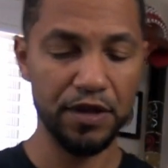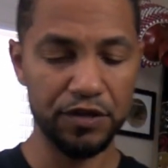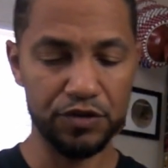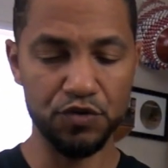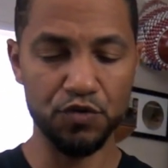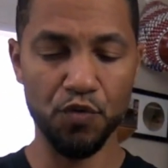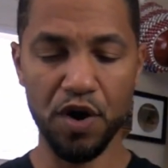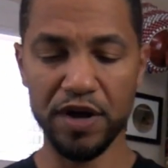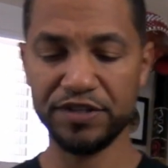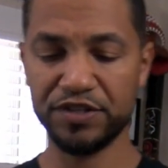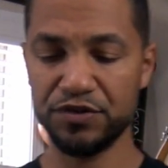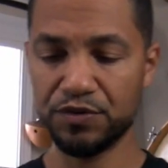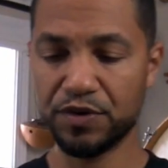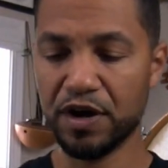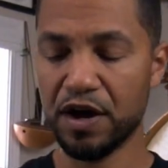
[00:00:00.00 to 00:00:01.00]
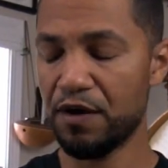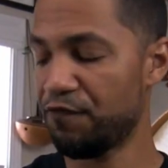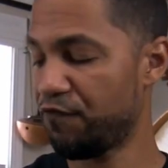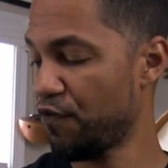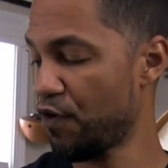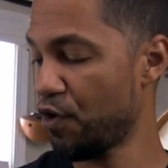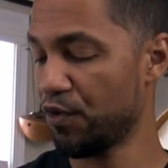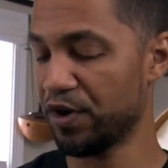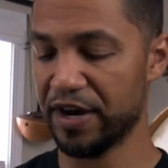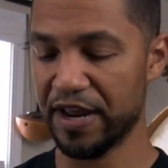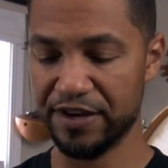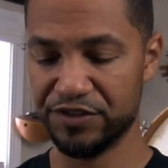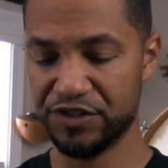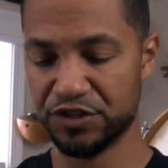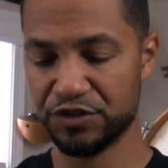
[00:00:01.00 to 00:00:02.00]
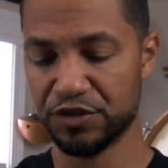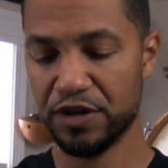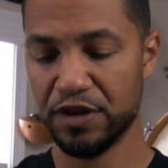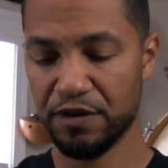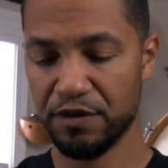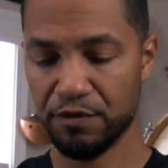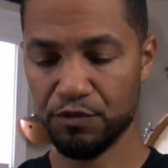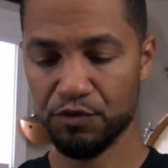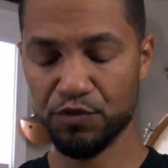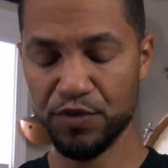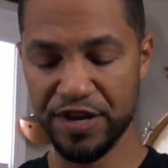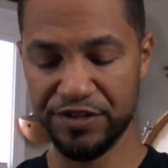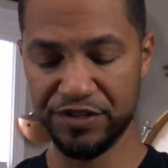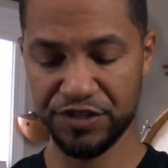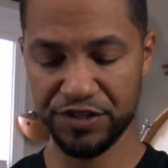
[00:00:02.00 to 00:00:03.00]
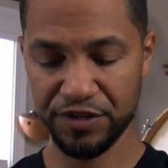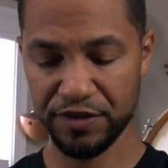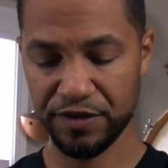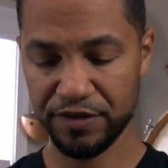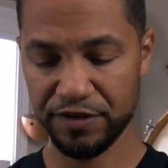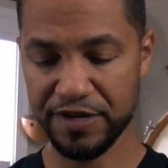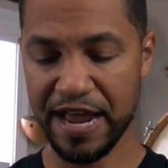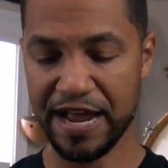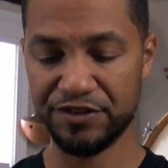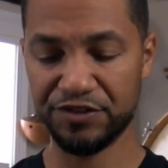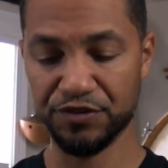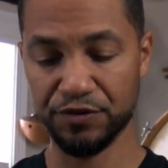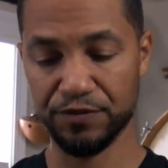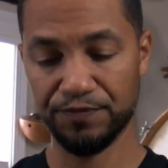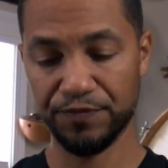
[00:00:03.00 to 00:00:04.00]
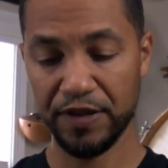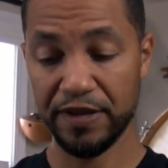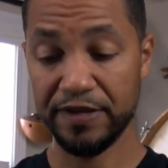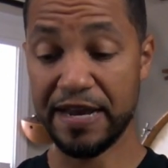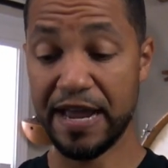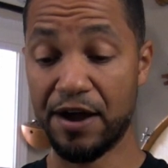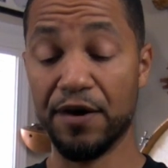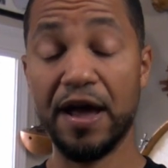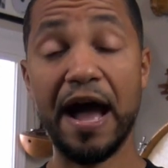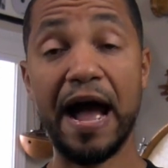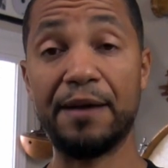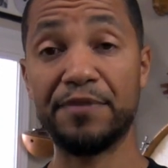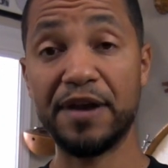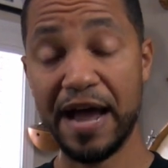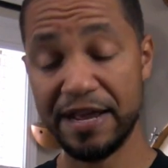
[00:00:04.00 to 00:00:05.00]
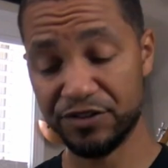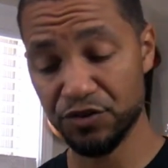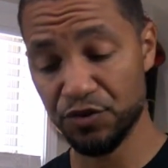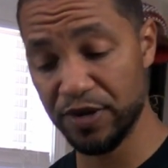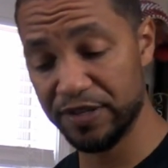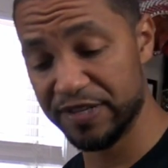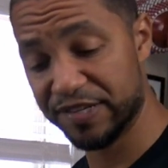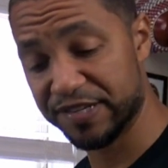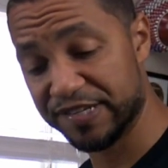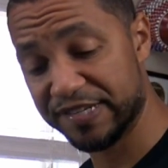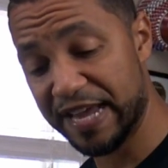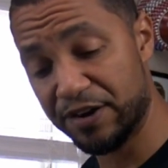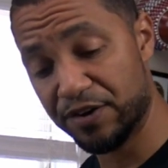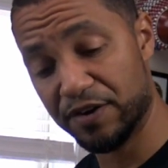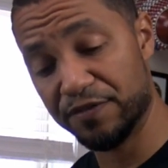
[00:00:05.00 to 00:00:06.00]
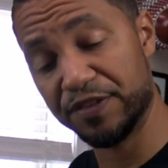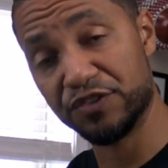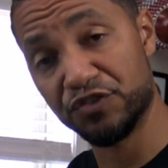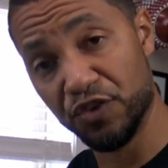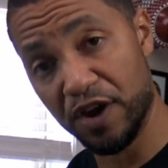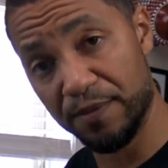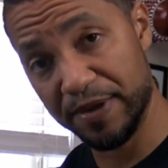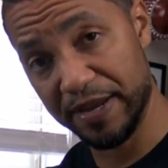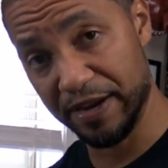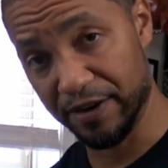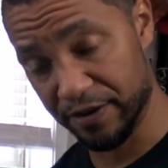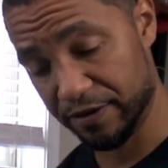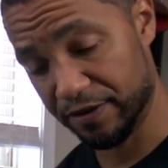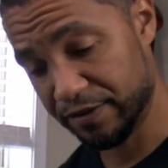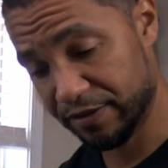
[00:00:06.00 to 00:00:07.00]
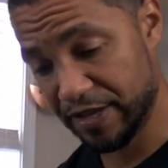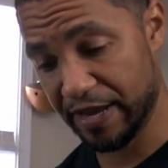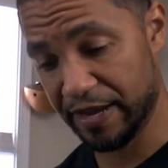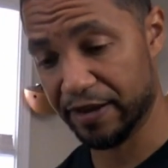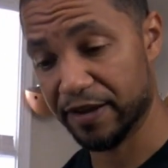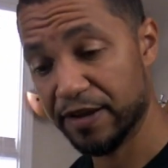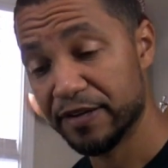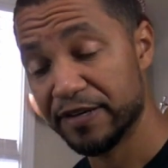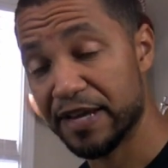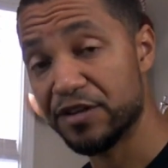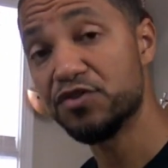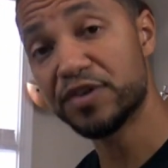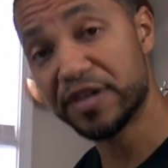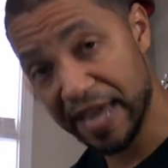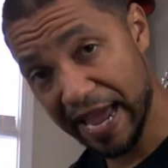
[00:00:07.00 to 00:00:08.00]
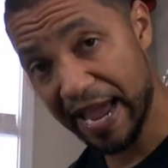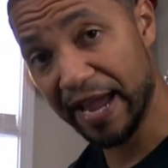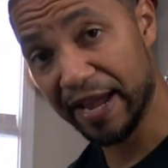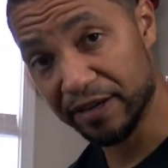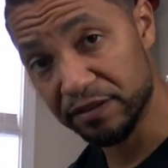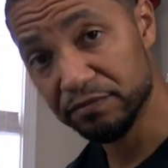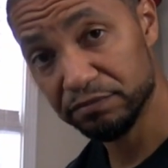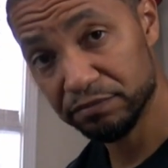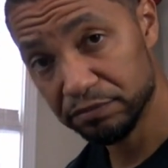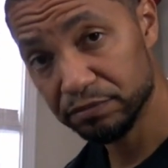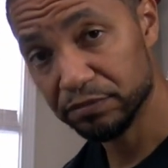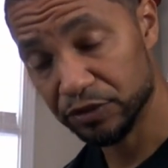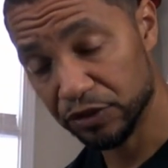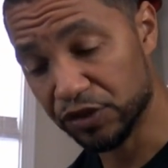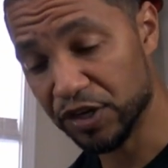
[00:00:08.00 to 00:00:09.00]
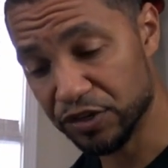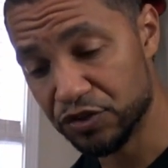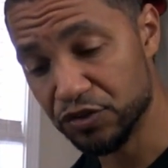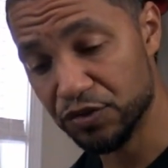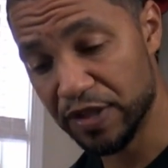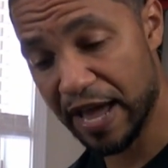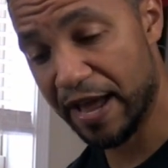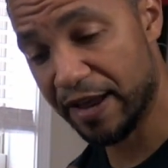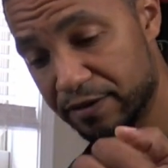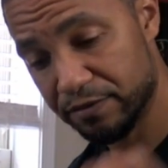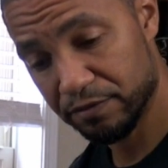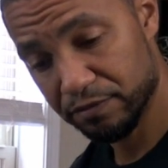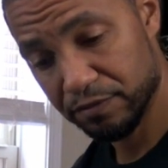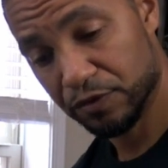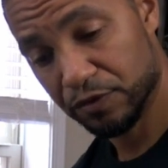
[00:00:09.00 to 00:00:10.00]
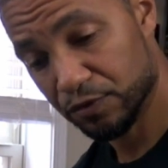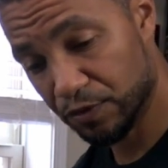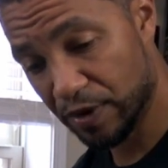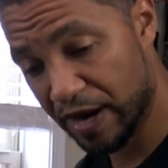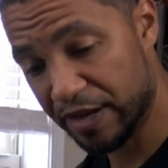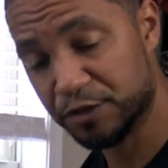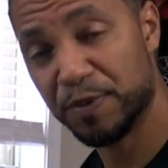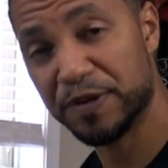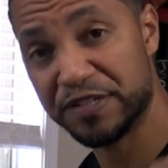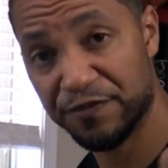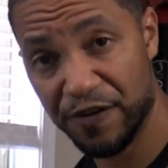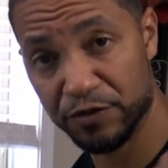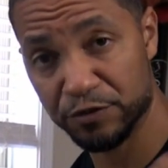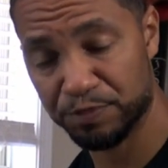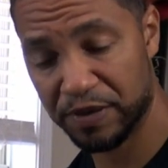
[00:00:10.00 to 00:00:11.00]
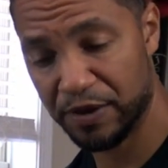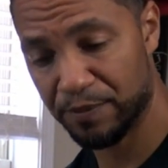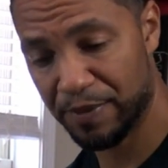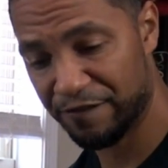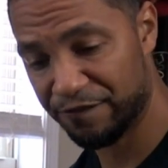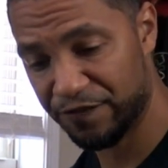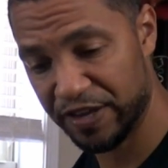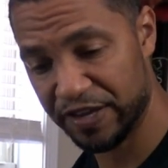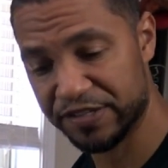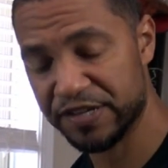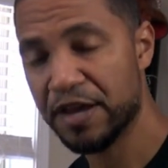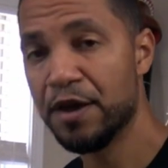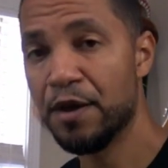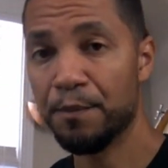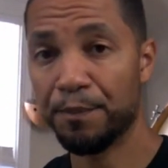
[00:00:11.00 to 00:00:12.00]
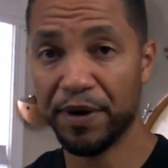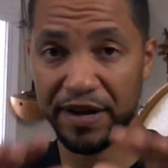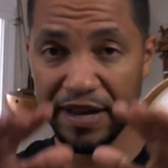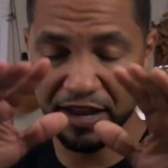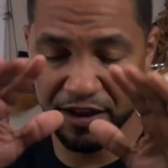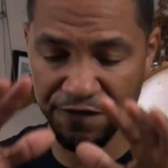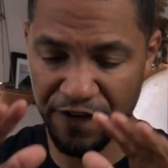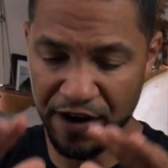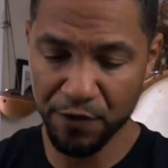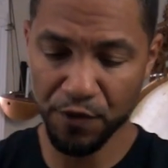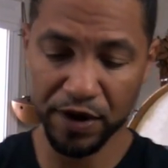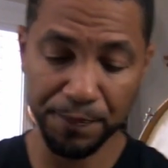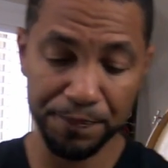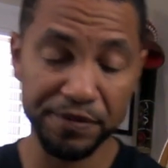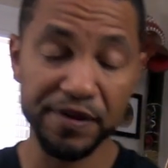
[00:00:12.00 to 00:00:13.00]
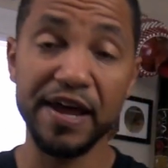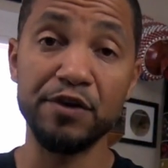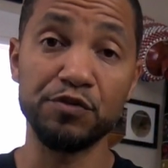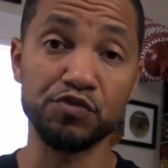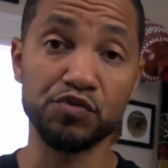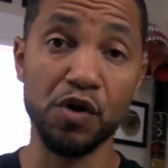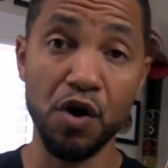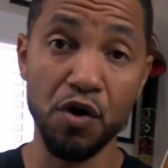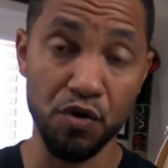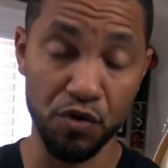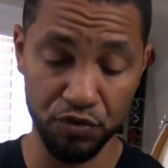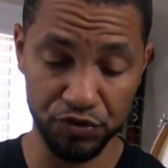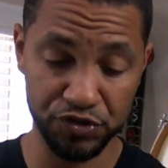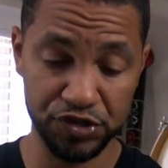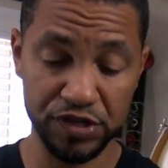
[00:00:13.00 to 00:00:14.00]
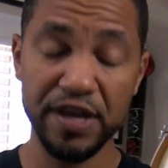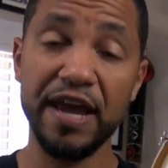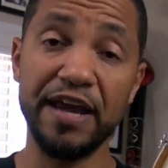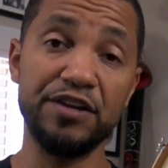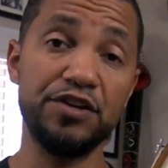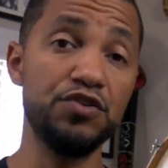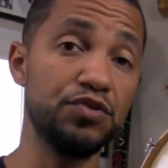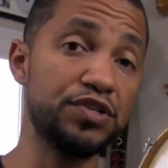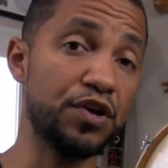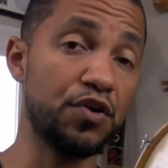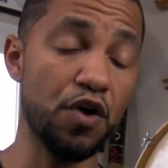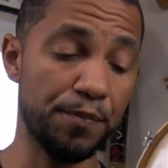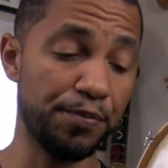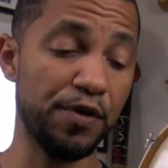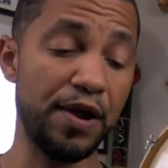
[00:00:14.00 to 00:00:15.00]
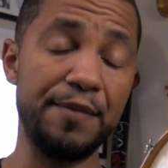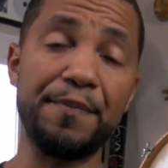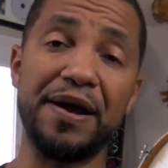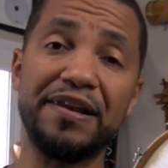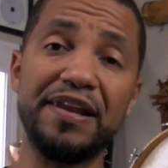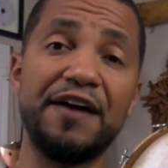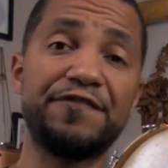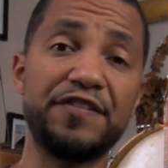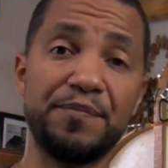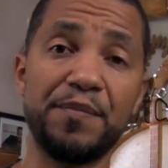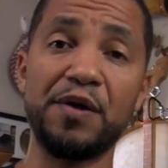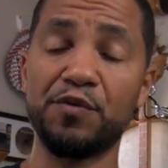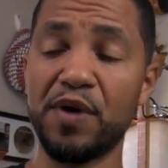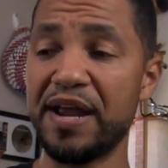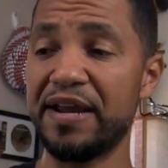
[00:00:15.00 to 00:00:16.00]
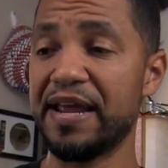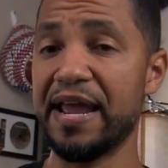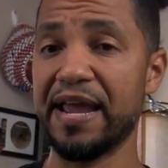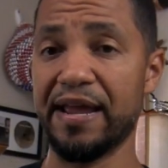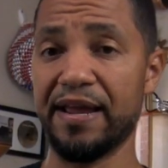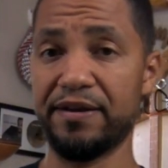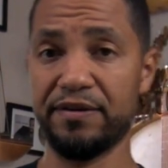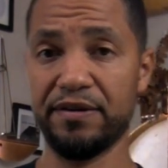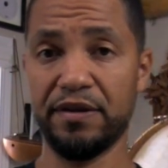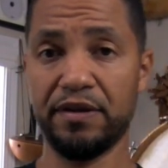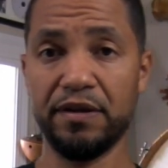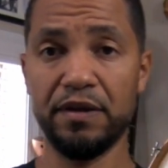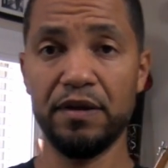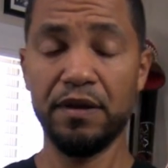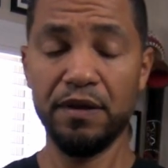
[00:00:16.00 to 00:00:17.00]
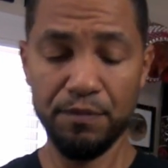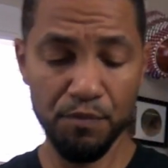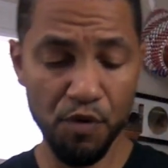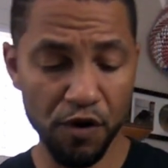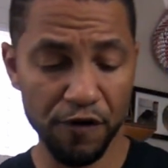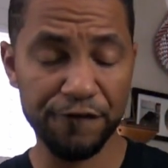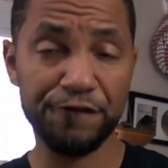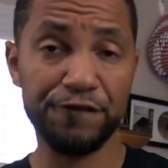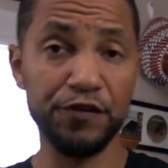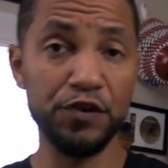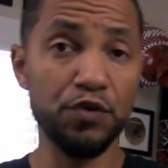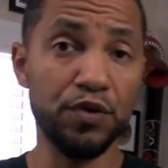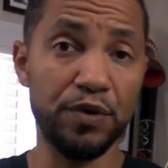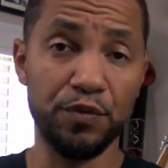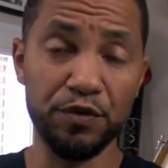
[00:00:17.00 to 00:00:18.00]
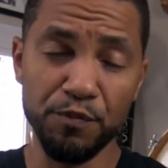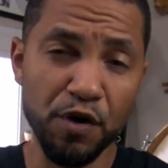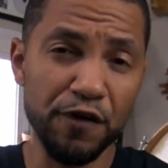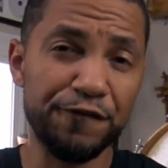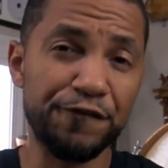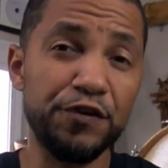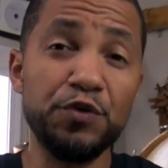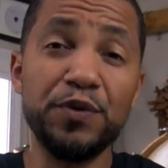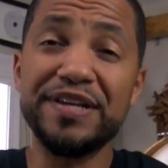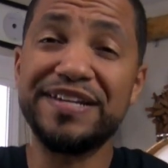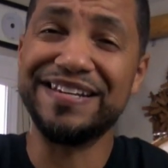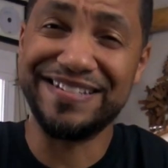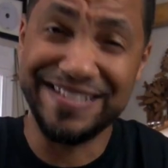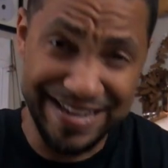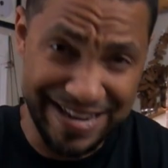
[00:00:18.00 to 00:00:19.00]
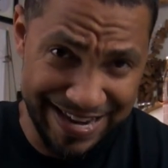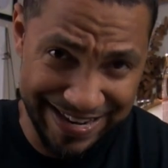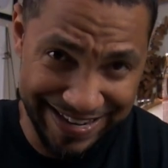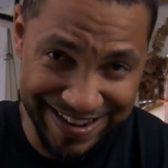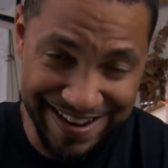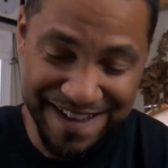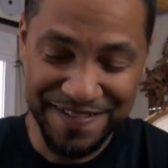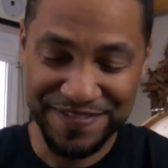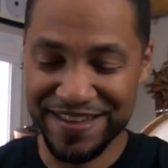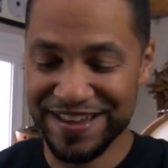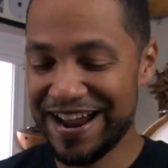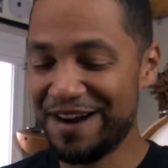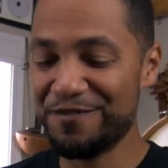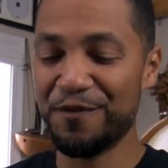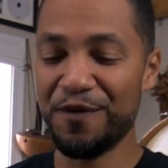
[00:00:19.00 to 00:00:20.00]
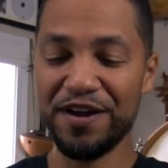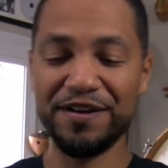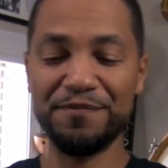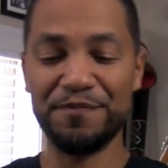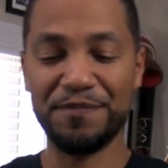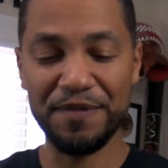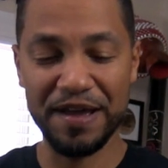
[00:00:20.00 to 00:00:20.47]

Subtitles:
You want to come forward and just reach, natural. Now, I'm not doing the center of the drum here thing. Now, you could do that, right? Especially if I was playing with my fist. But if I want to play rolls and incorporate my left and my right hand with more fluidity, then I want to